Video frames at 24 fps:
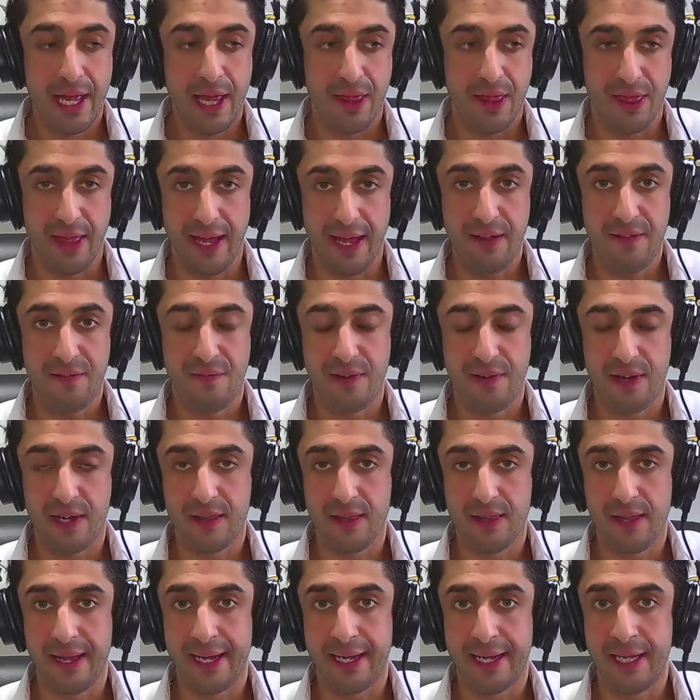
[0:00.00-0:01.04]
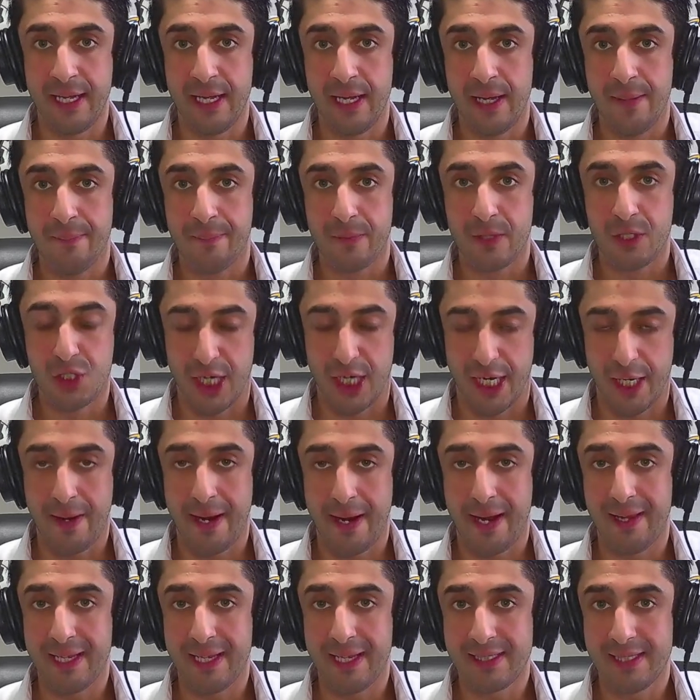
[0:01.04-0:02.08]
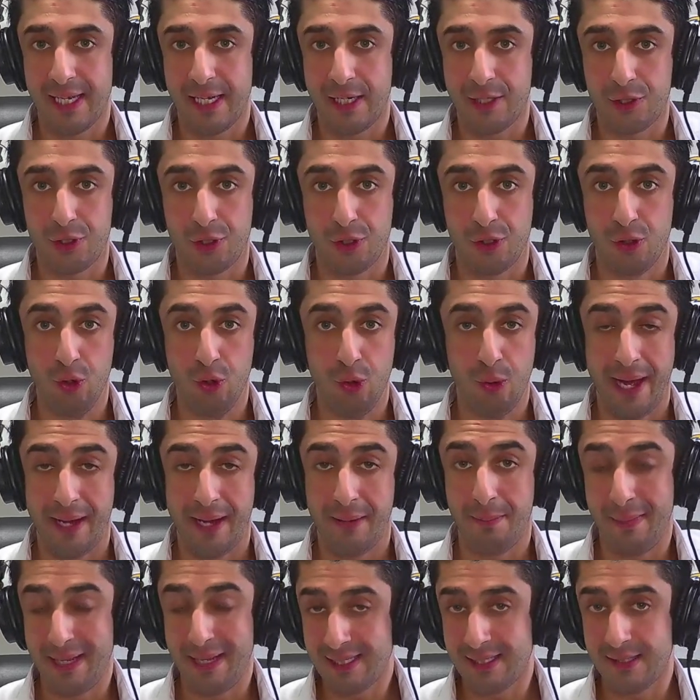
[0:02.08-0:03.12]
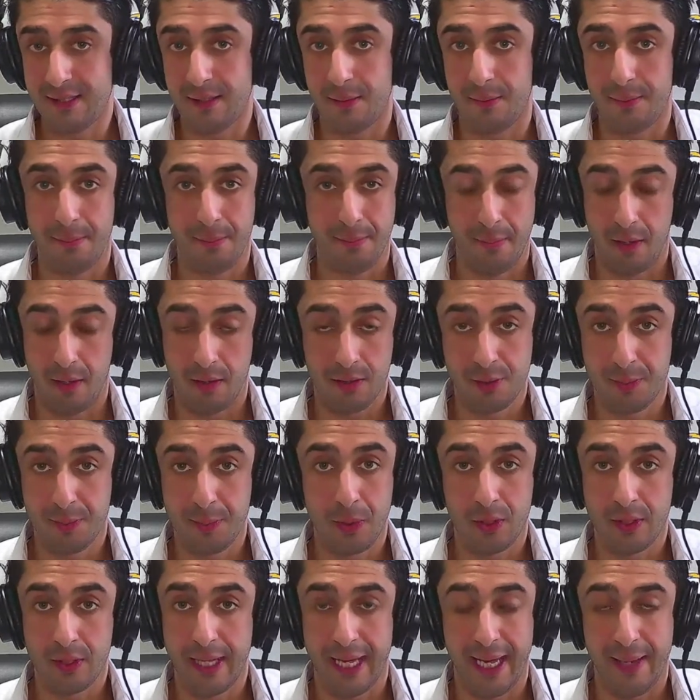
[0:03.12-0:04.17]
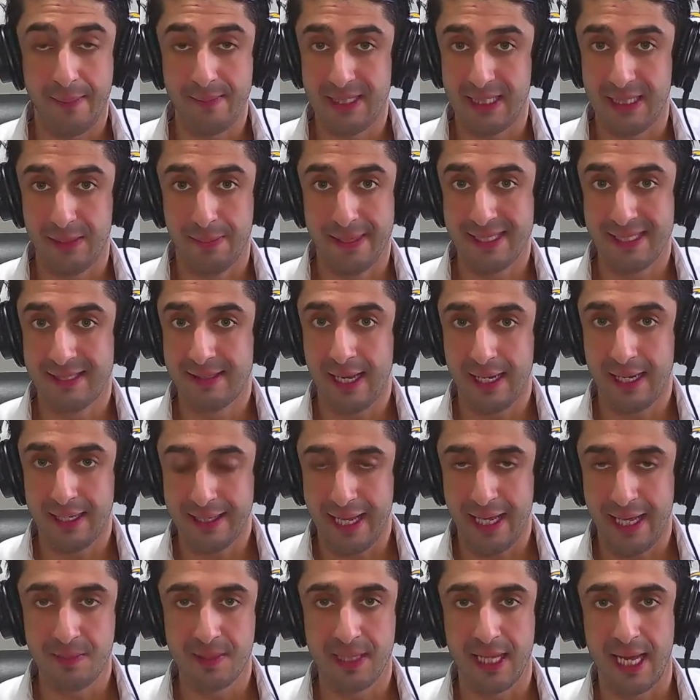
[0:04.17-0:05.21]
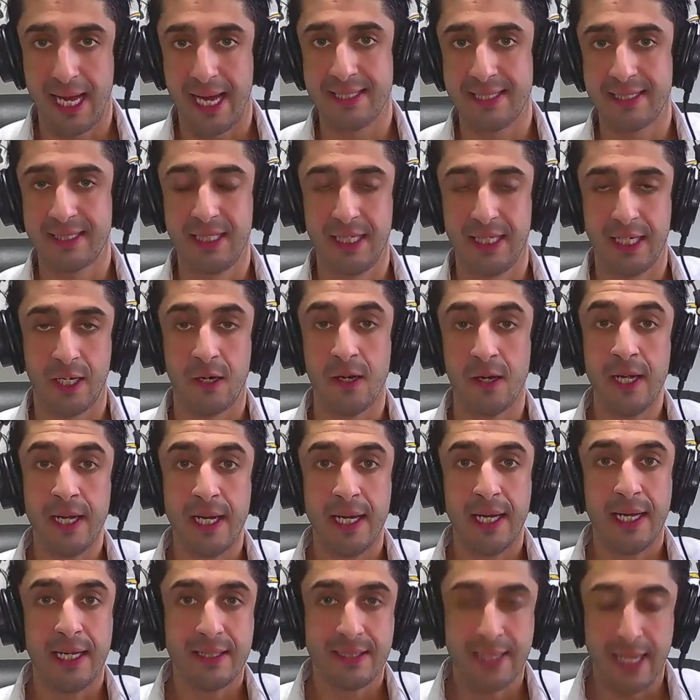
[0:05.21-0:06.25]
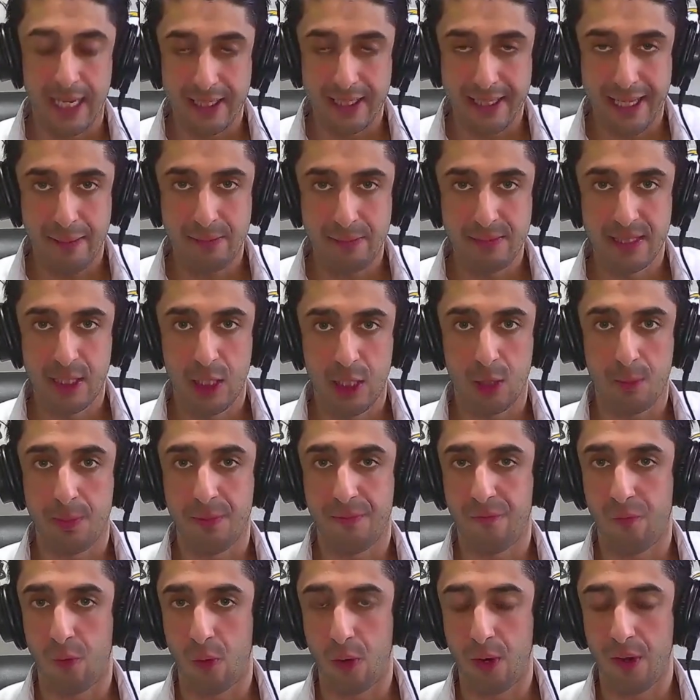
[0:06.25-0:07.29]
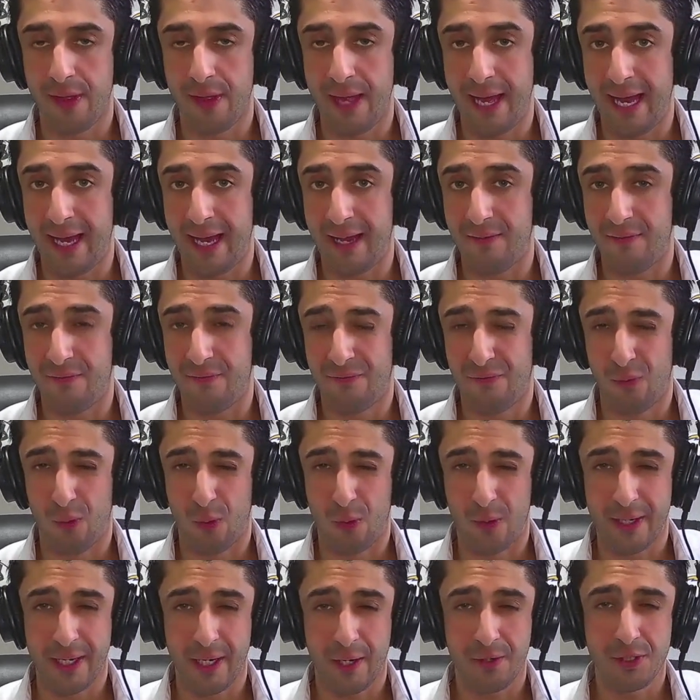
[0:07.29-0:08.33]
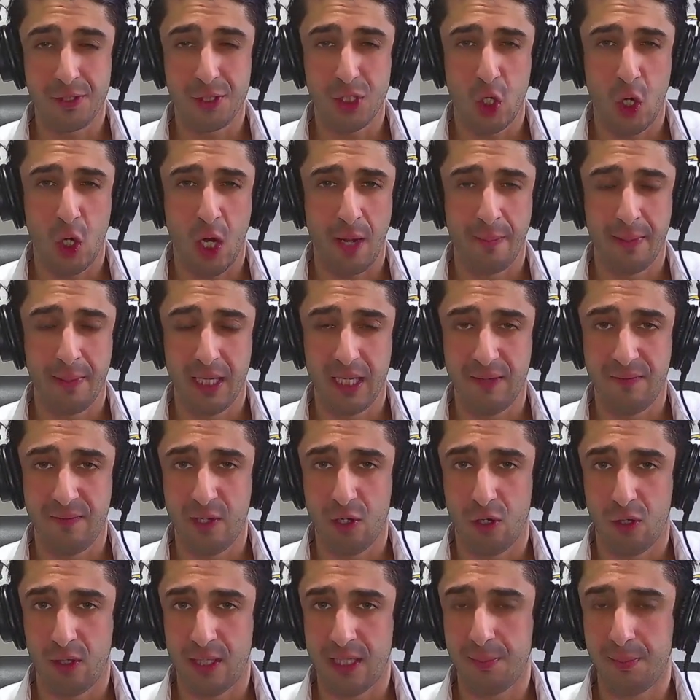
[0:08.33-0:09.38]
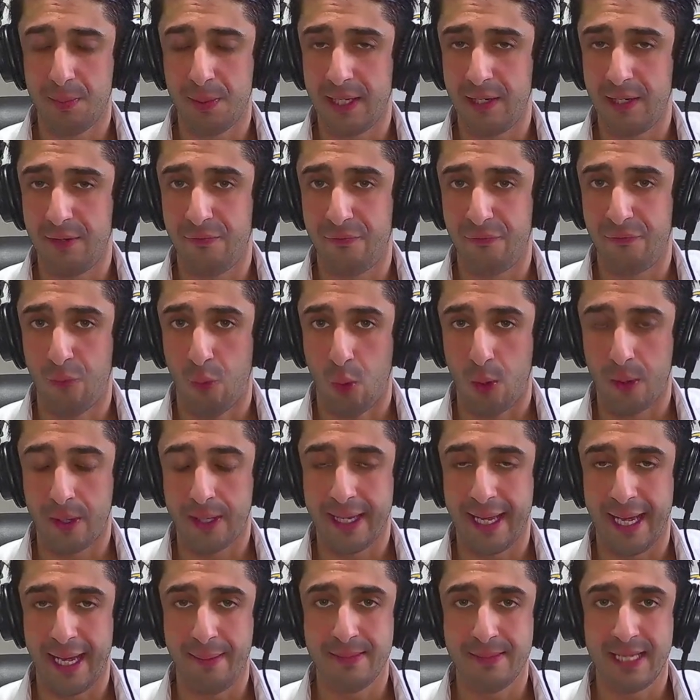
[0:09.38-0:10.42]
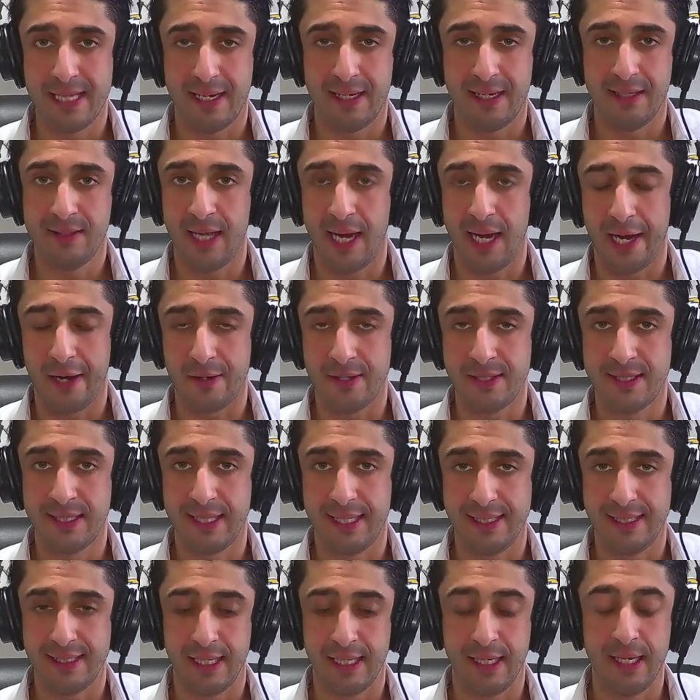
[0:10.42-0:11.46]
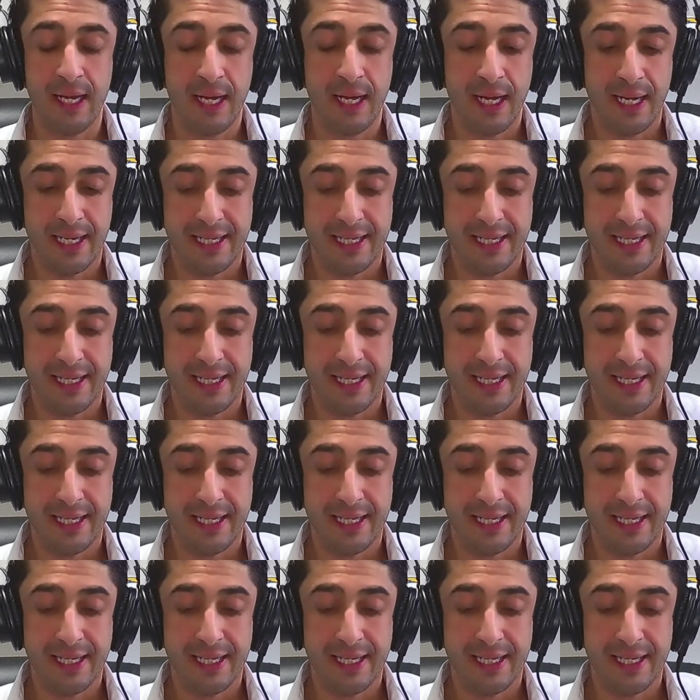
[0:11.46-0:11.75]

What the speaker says: They felt like Jaire Alexander, who had missed multiple games, he missed 10 games last year, 10 games the year before that. 4 years ago, I believe he only played 4 games that entire season.